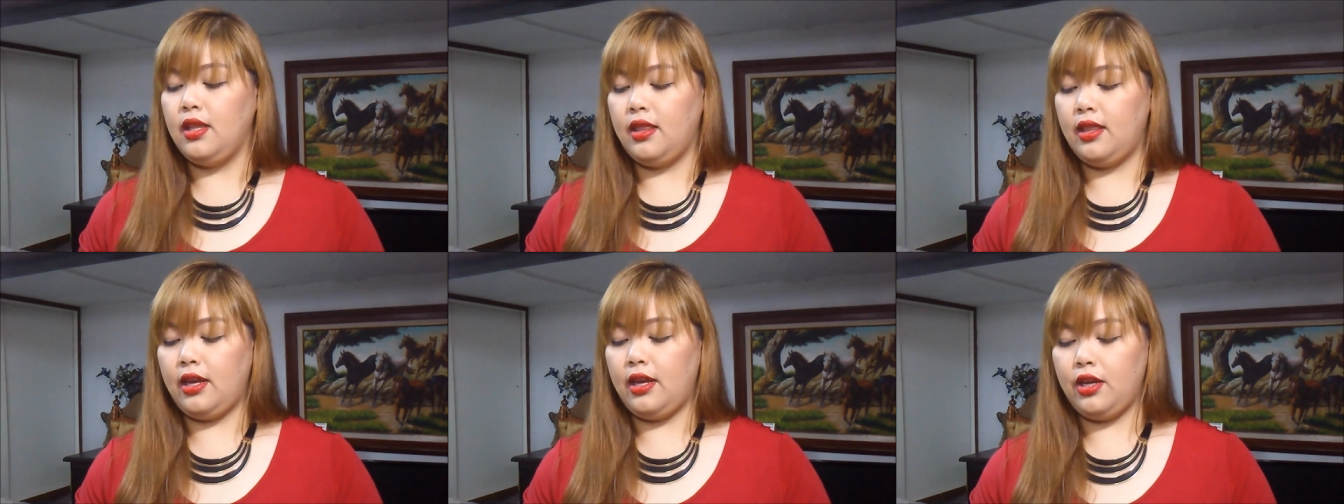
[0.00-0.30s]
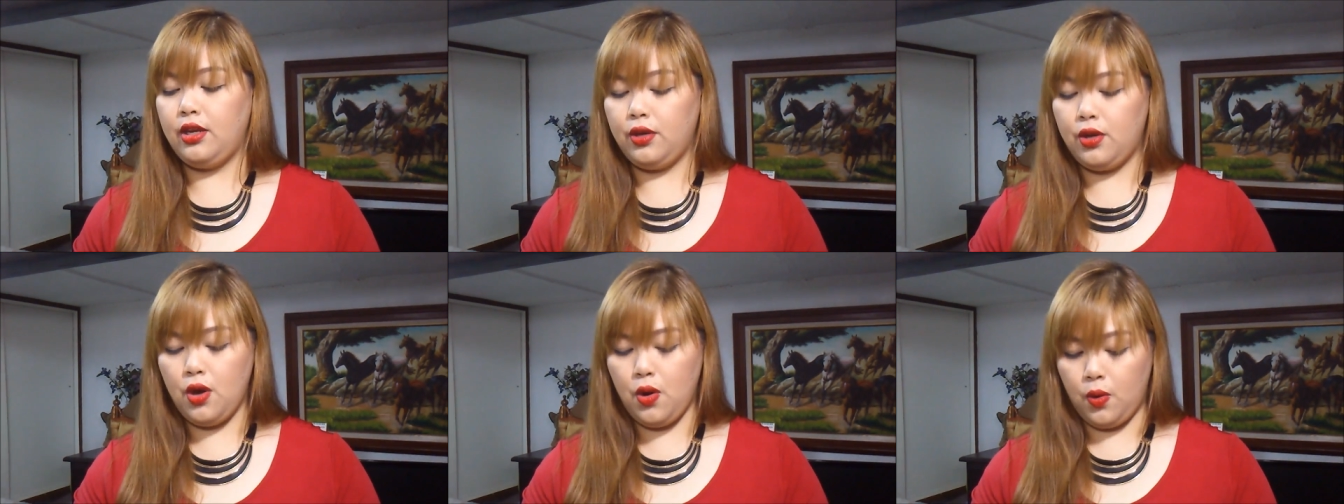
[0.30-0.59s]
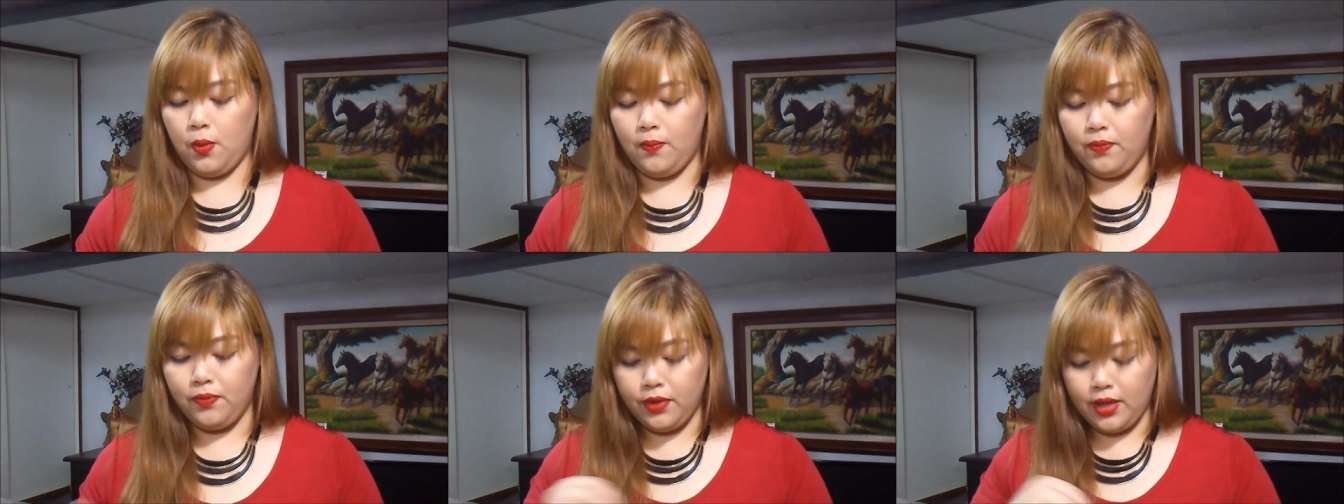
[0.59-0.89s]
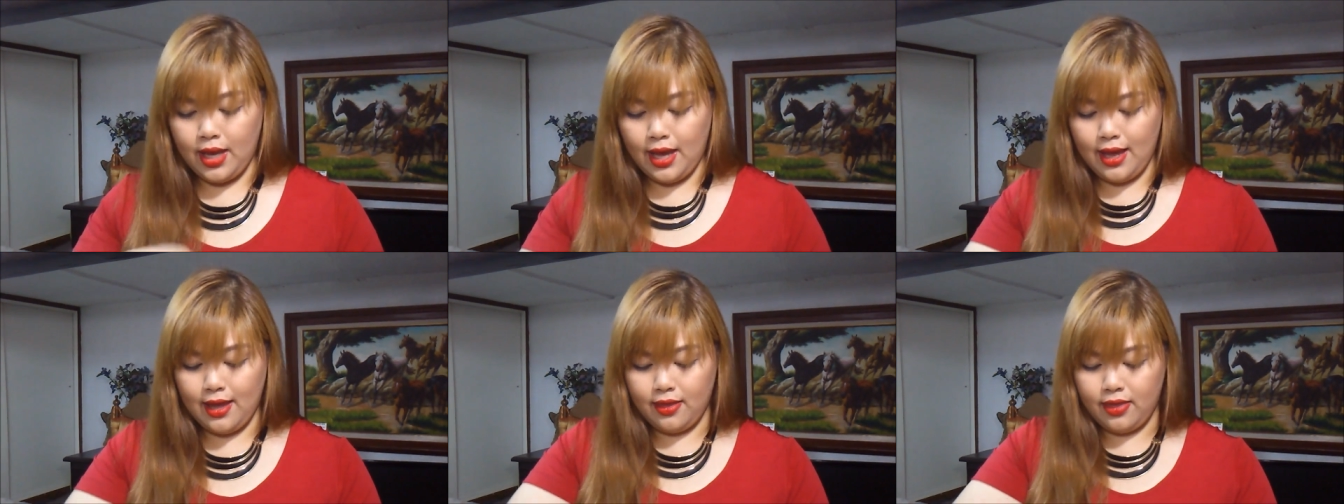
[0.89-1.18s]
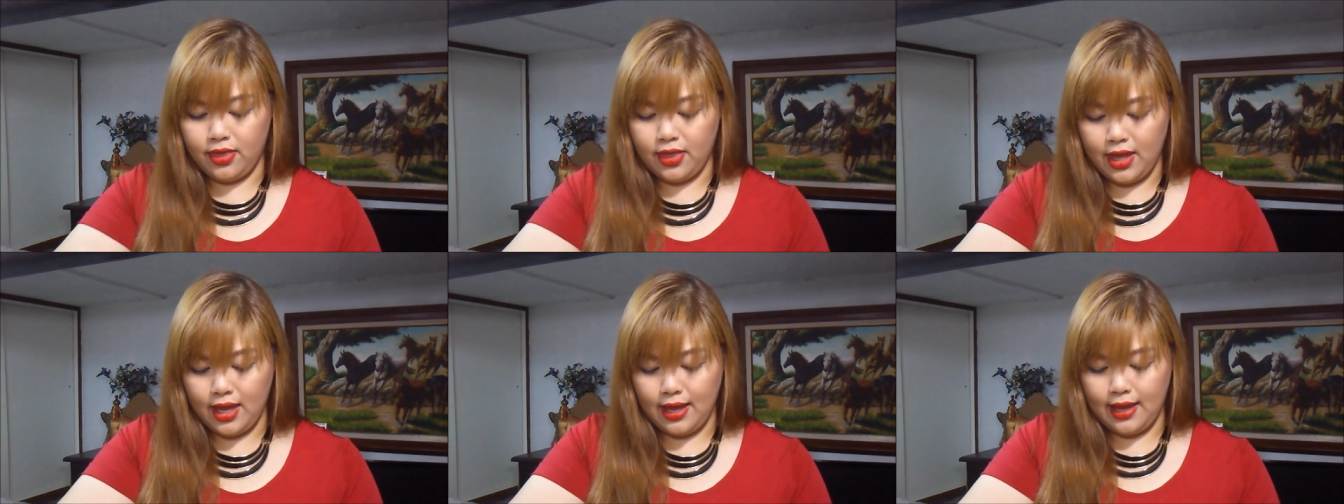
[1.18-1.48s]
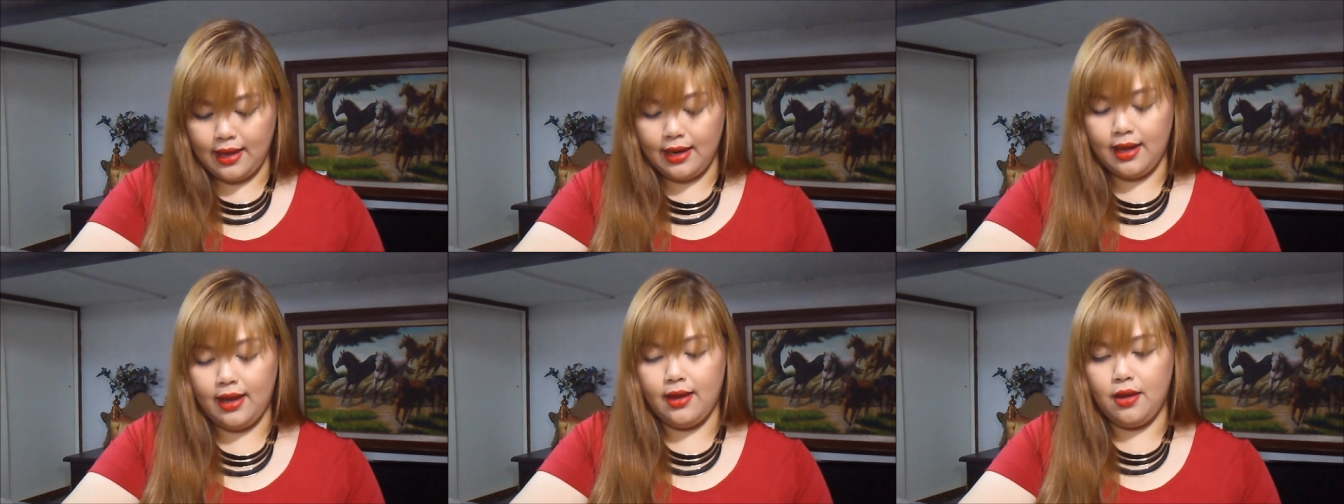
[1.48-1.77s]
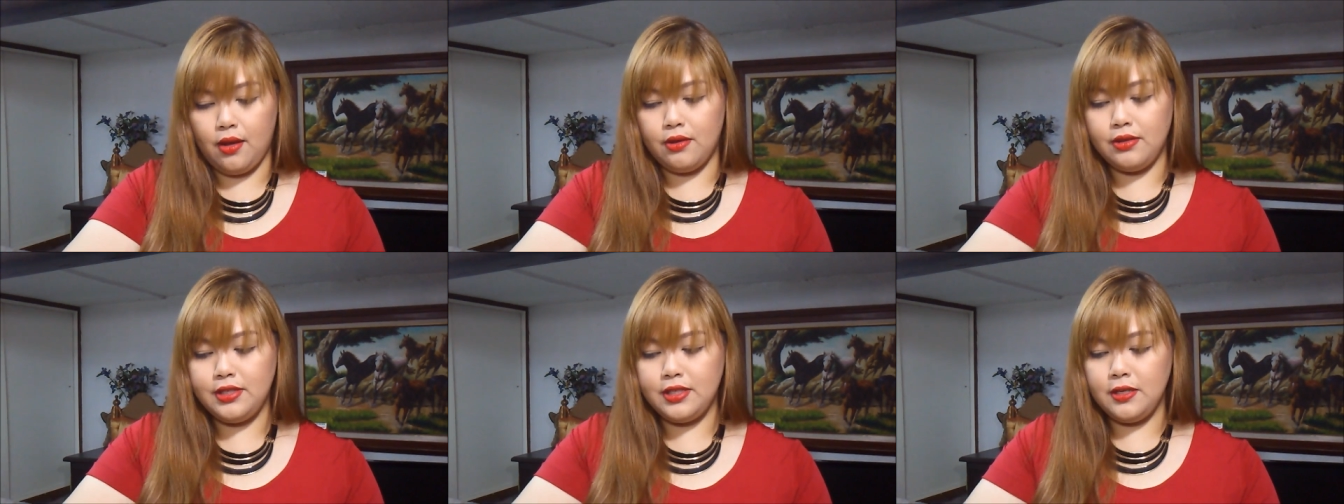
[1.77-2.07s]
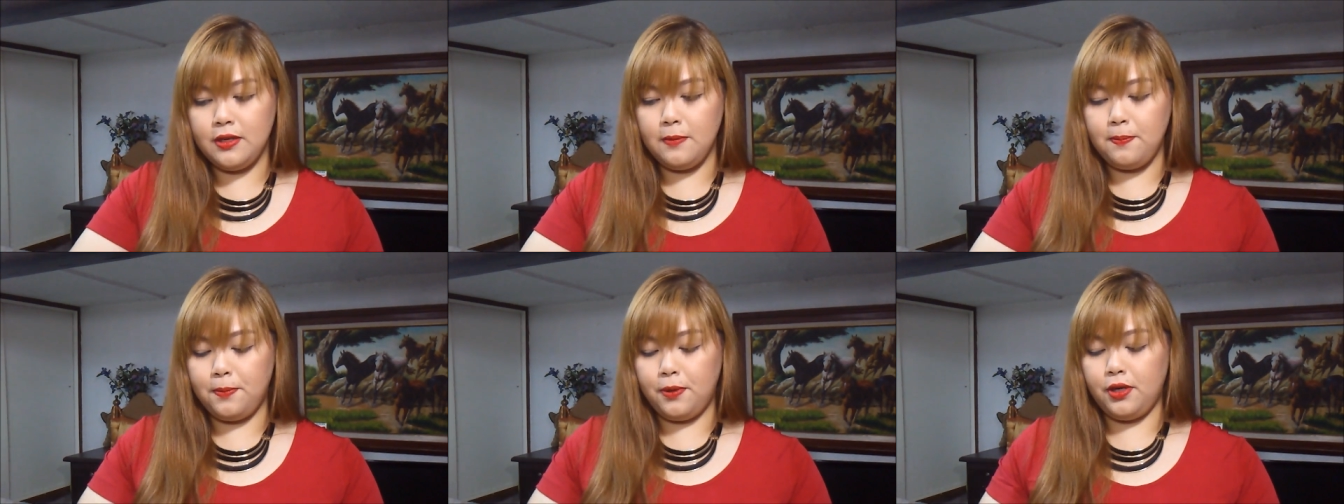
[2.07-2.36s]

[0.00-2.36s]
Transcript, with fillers: there you go and then I also